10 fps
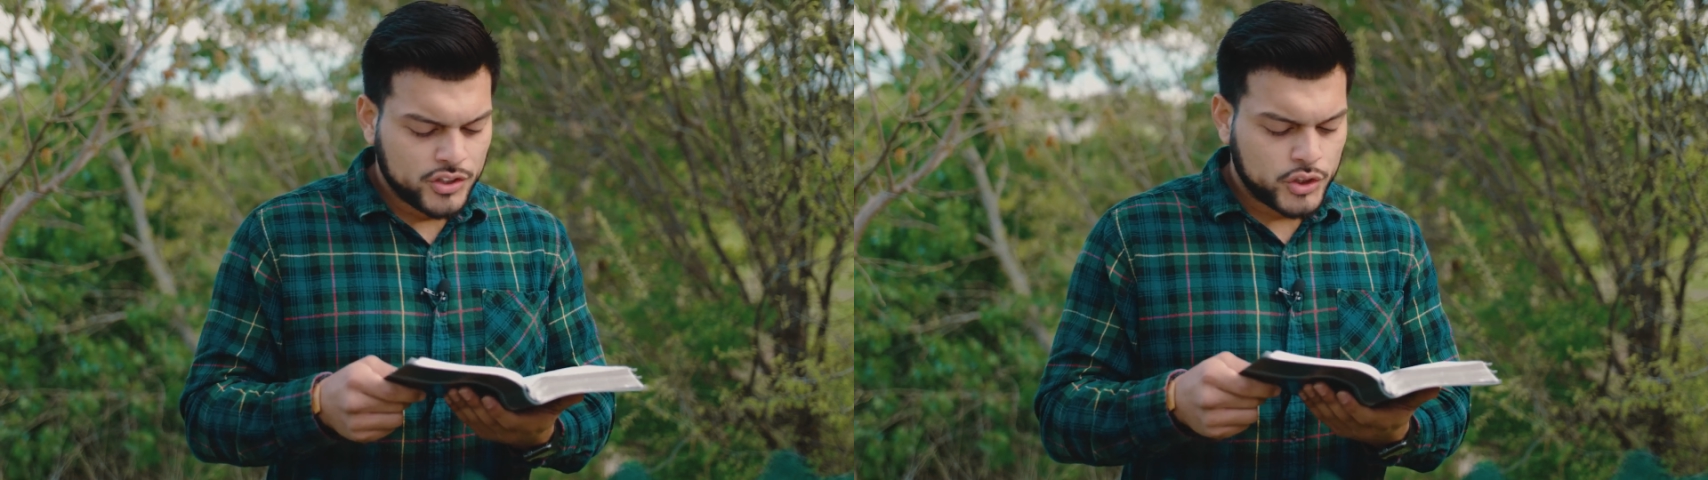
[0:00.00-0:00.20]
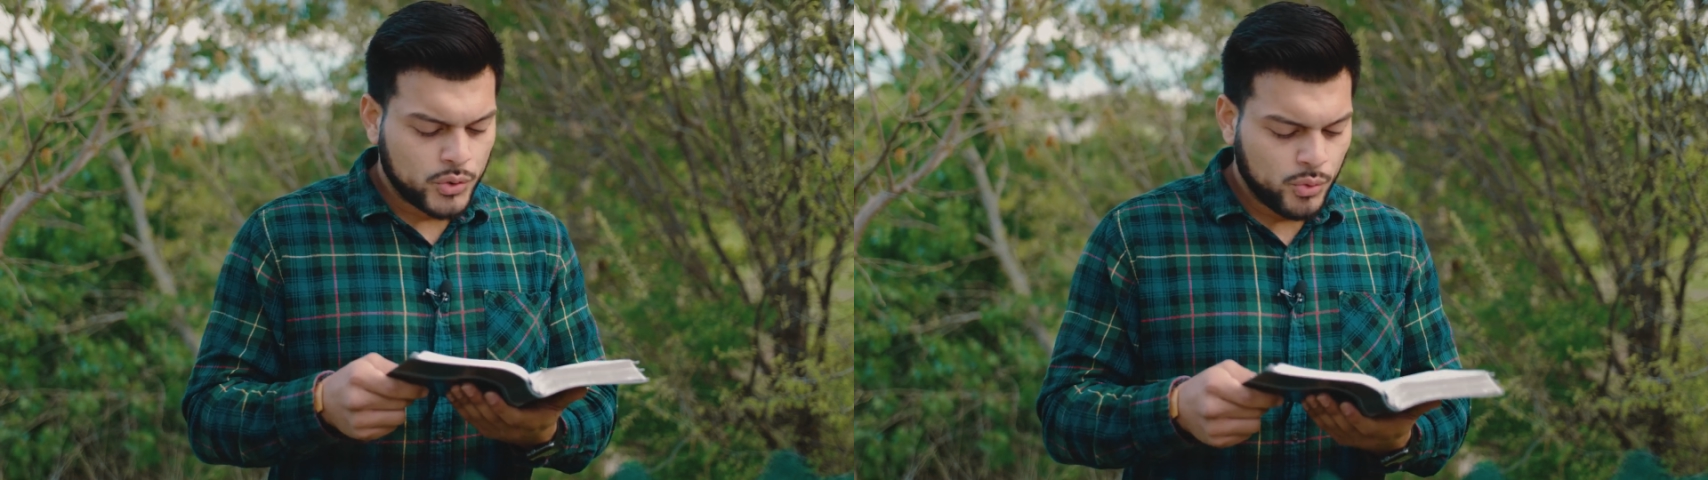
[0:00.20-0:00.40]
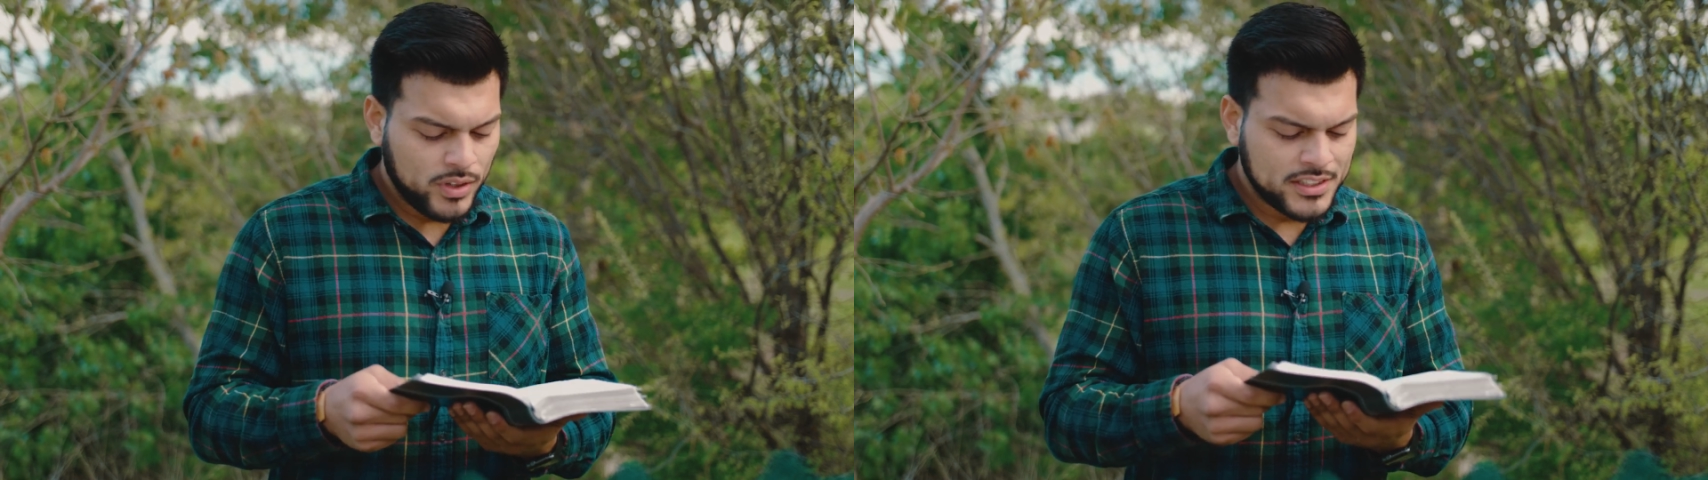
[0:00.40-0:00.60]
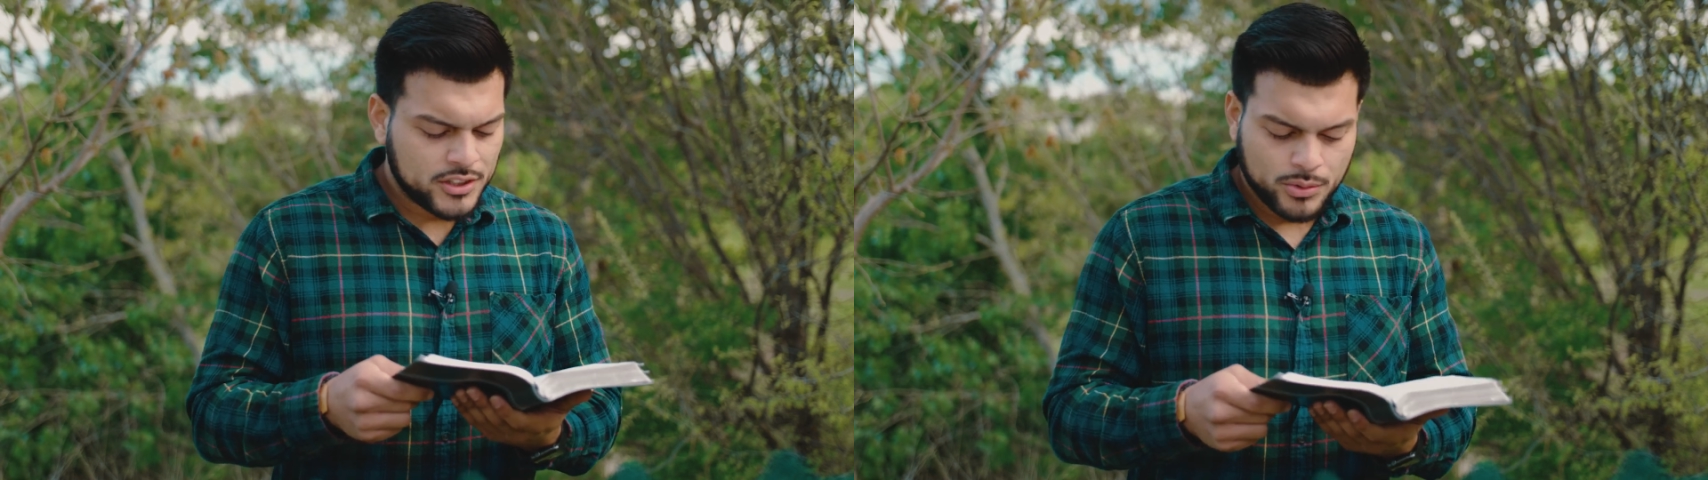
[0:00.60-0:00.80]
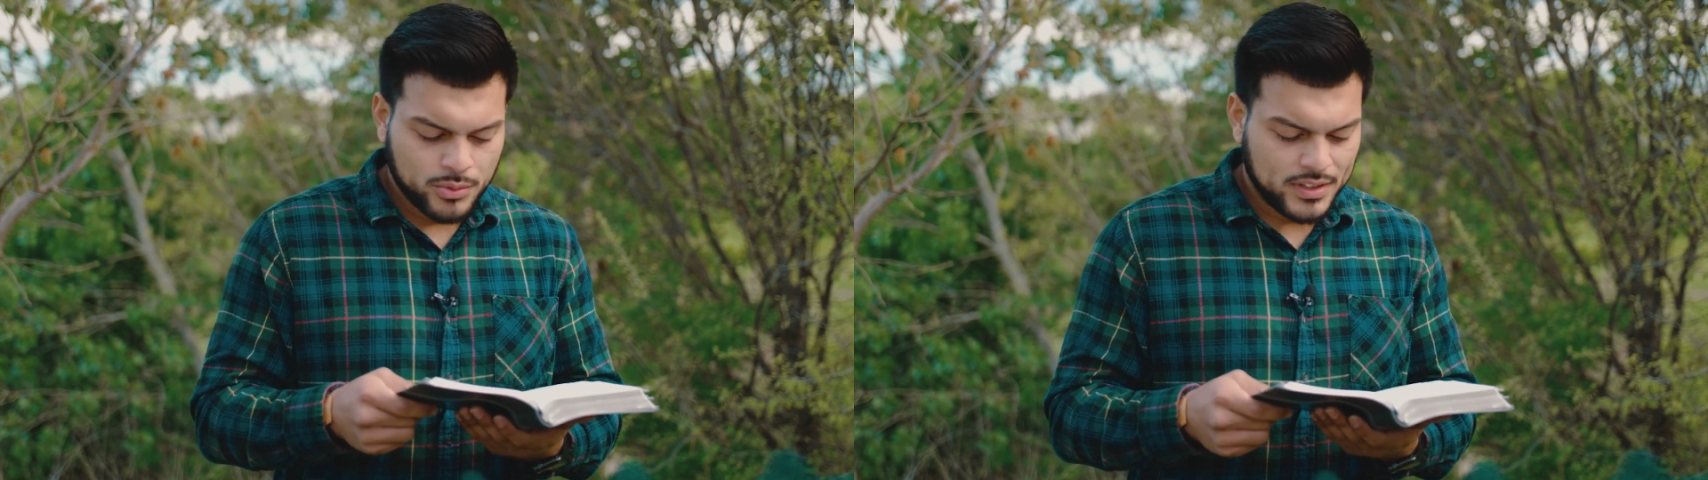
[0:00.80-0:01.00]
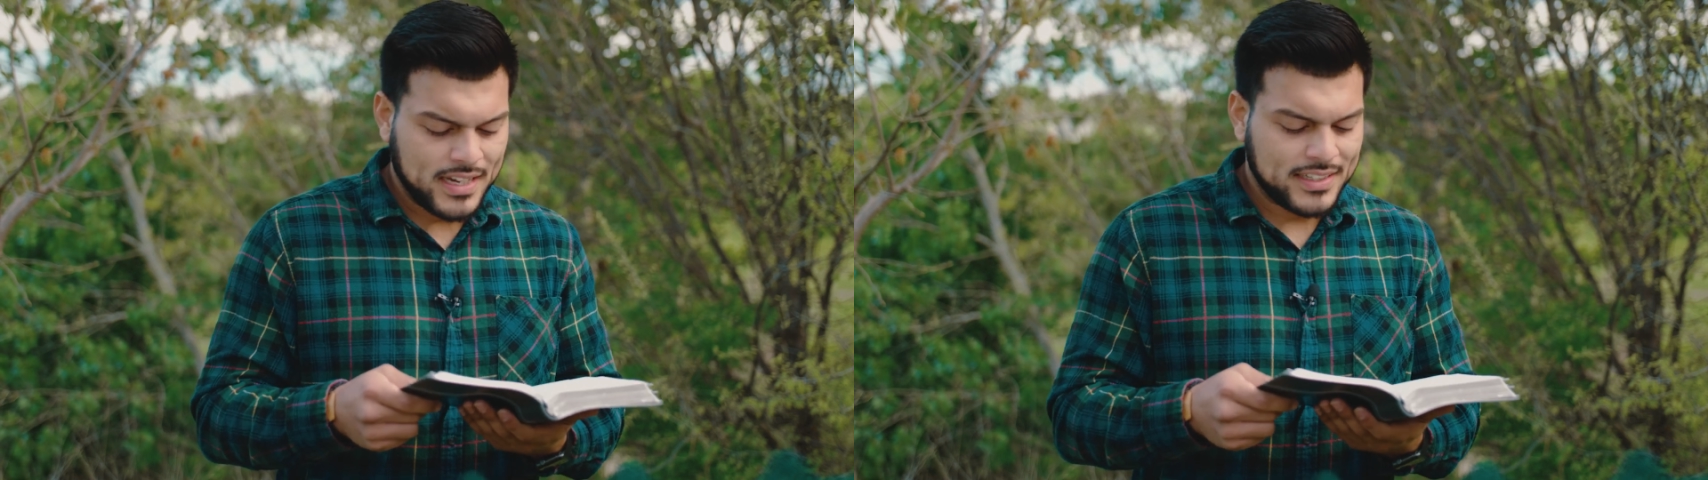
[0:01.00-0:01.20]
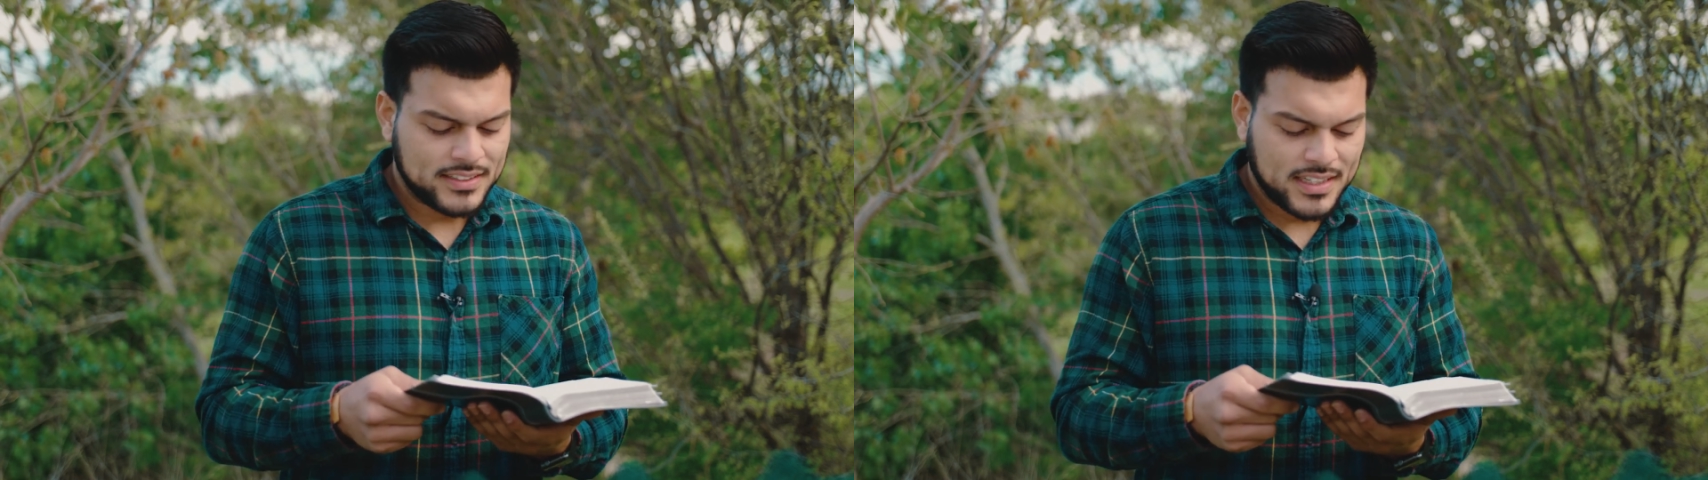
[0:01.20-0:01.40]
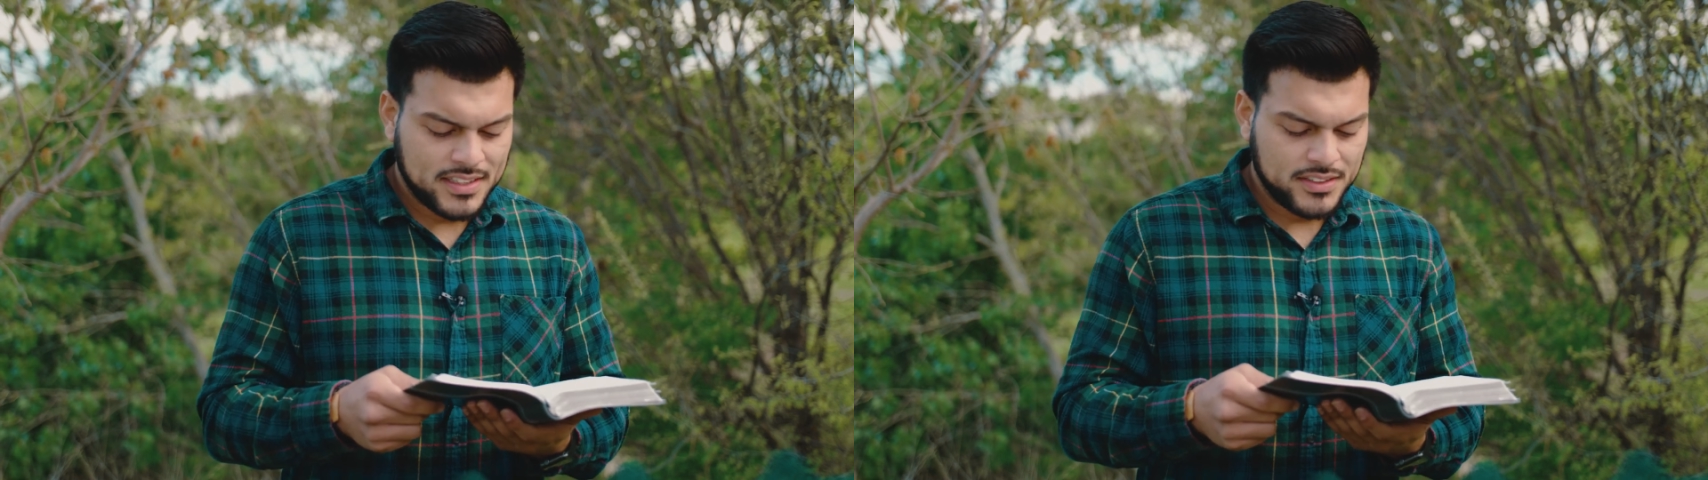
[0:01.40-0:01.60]
"Truly, truly, I
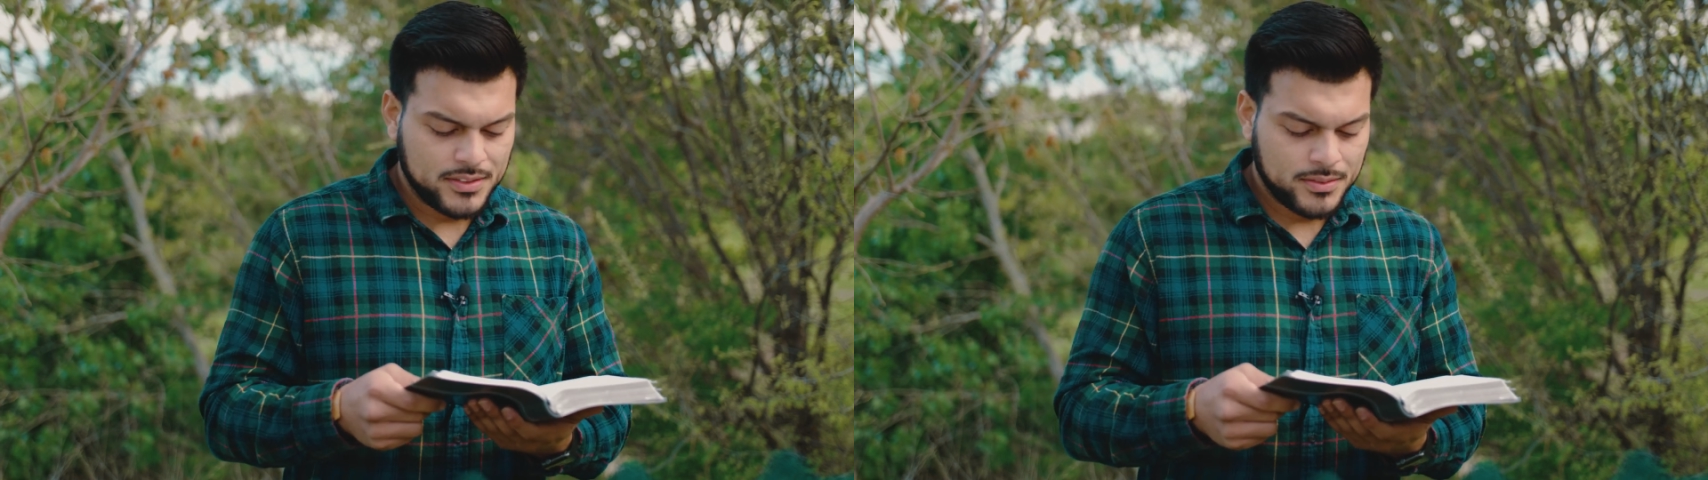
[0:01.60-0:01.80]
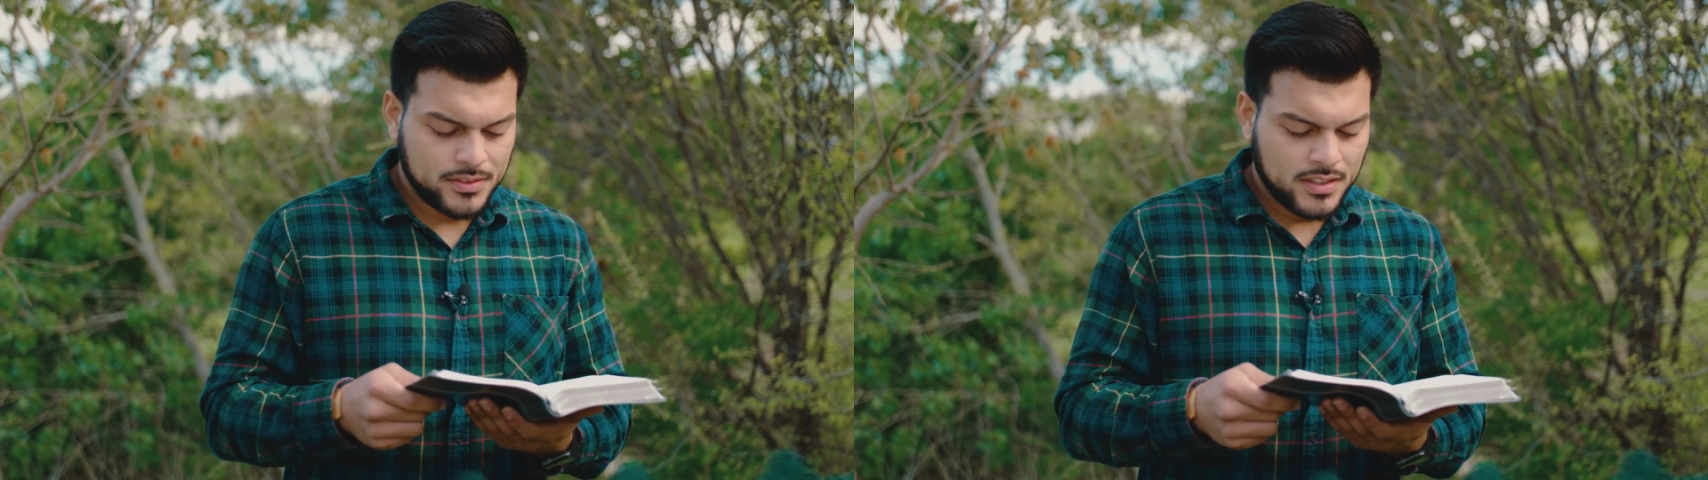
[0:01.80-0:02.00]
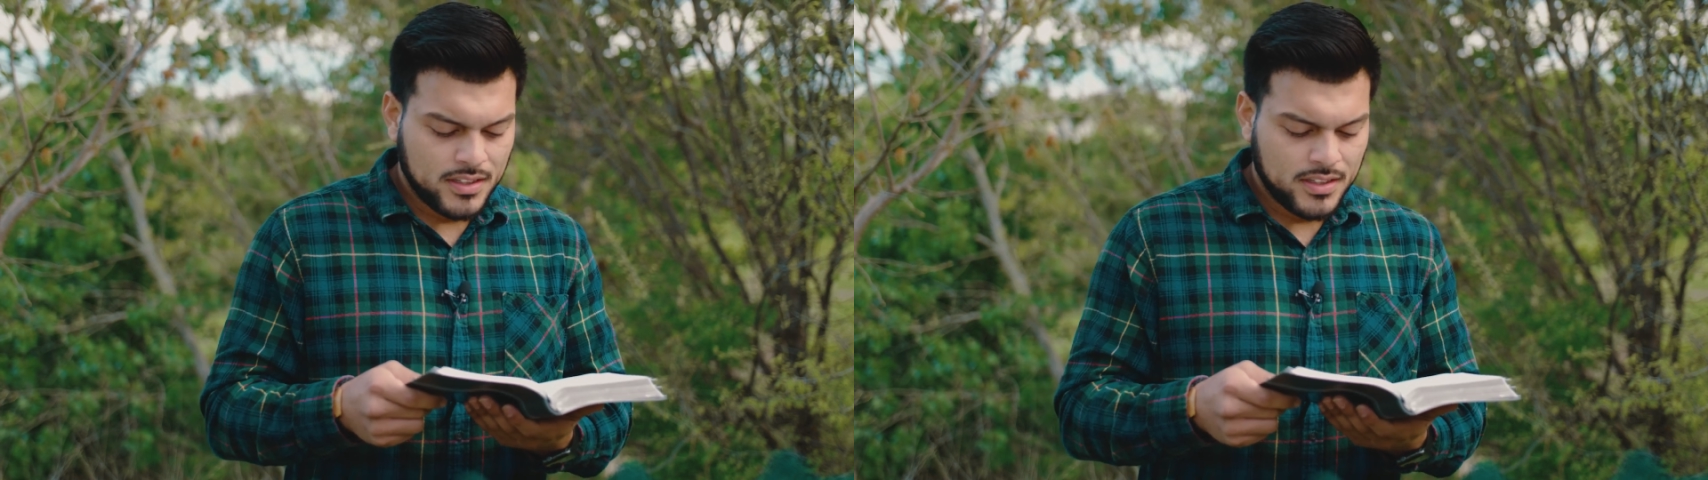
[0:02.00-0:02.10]
say to you,